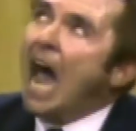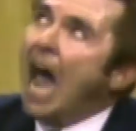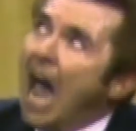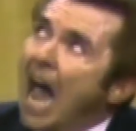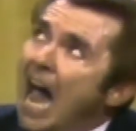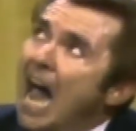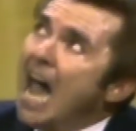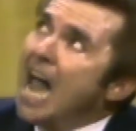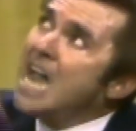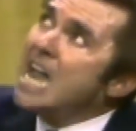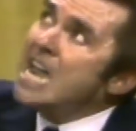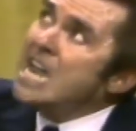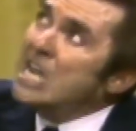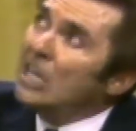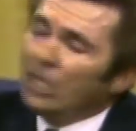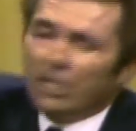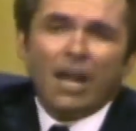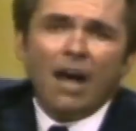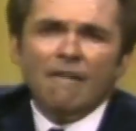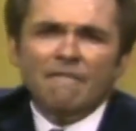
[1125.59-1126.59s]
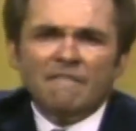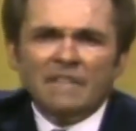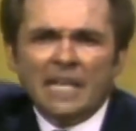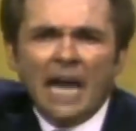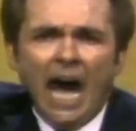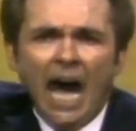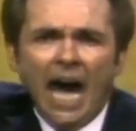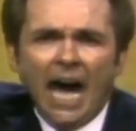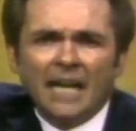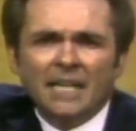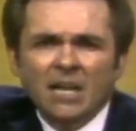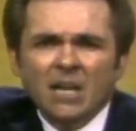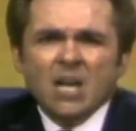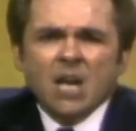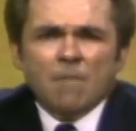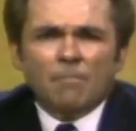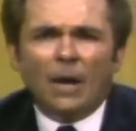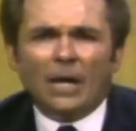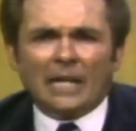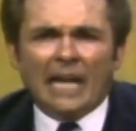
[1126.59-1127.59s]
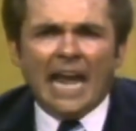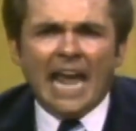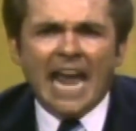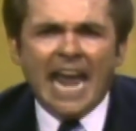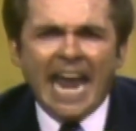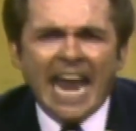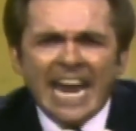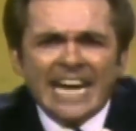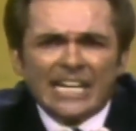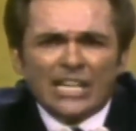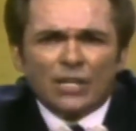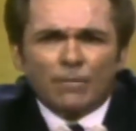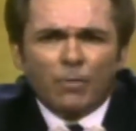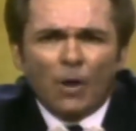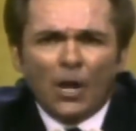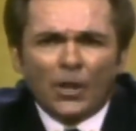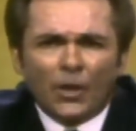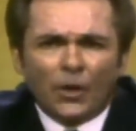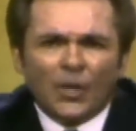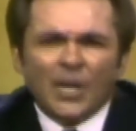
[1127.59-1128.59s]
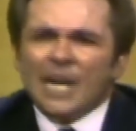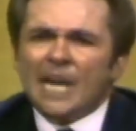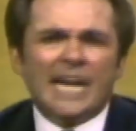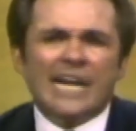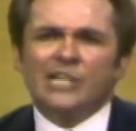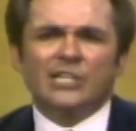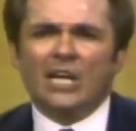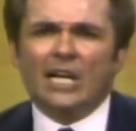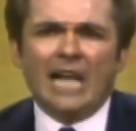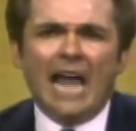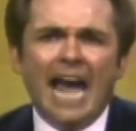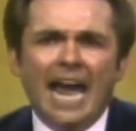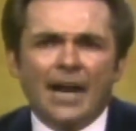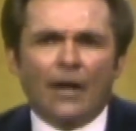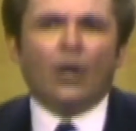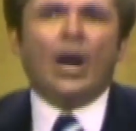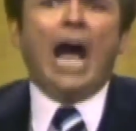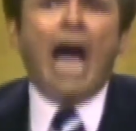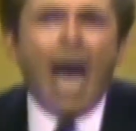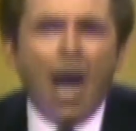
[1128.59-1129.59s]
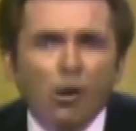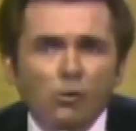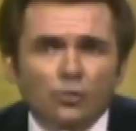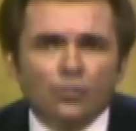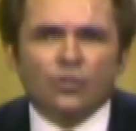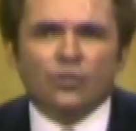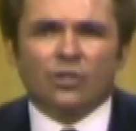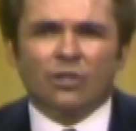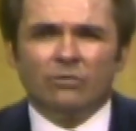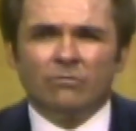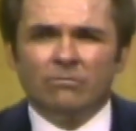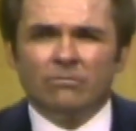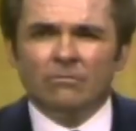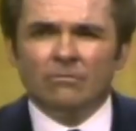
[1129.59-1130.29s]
I love God, but hate his brother, he's a liar. Ouch!